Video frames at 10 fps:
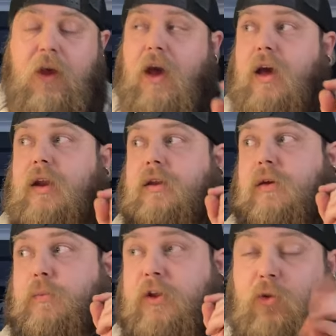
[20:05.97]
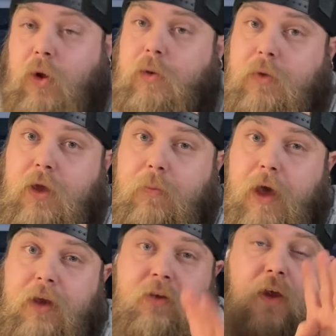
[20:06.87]
And between me and
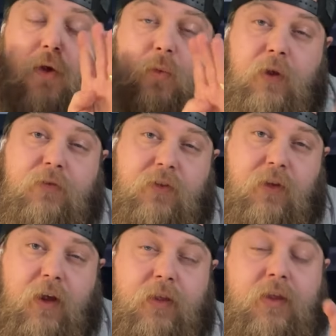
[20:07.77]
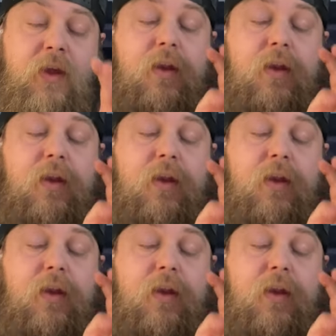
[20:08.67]
Matt, we've decided that